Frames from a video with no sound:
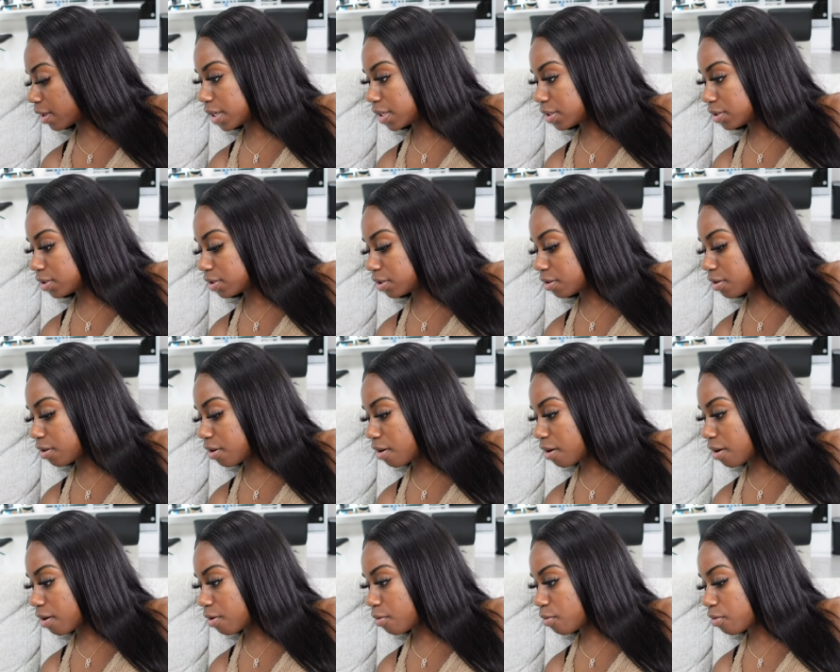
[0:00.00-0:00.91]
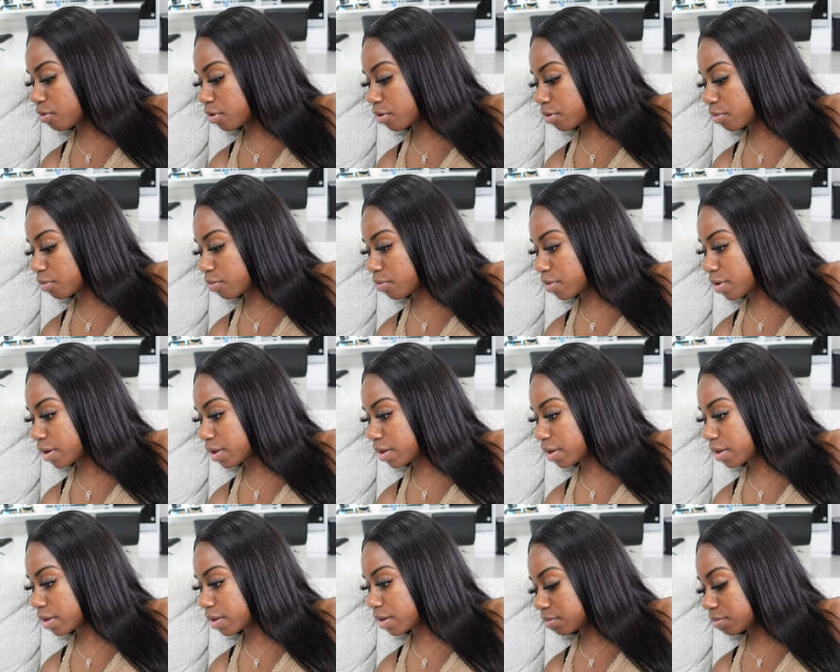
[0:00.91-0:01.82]
Instacart order
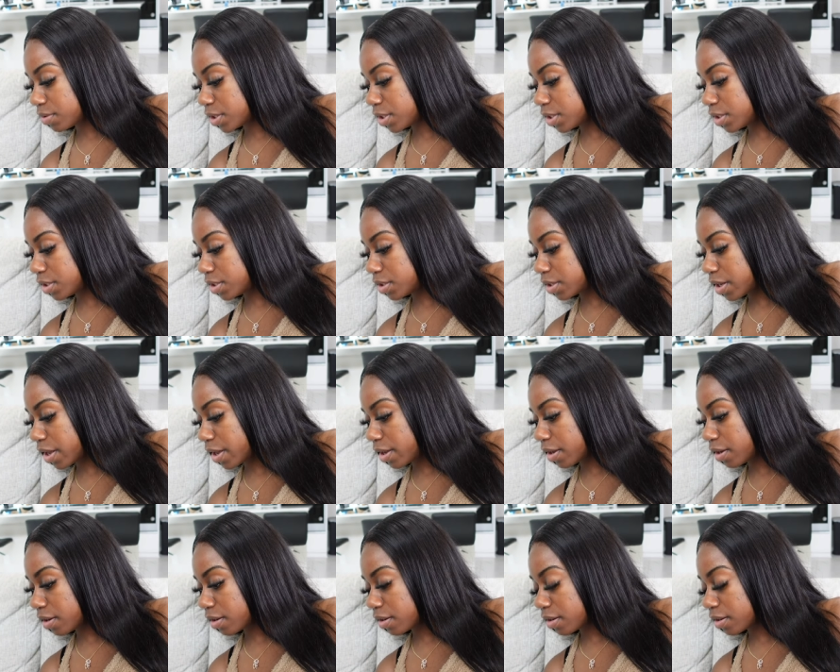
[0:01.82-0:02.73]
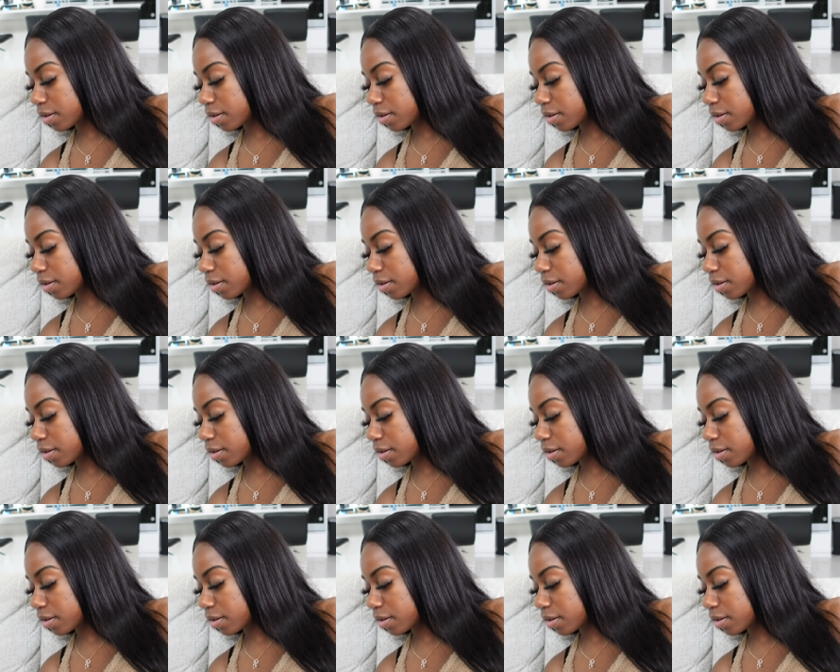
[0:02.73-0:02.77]
what? What she say?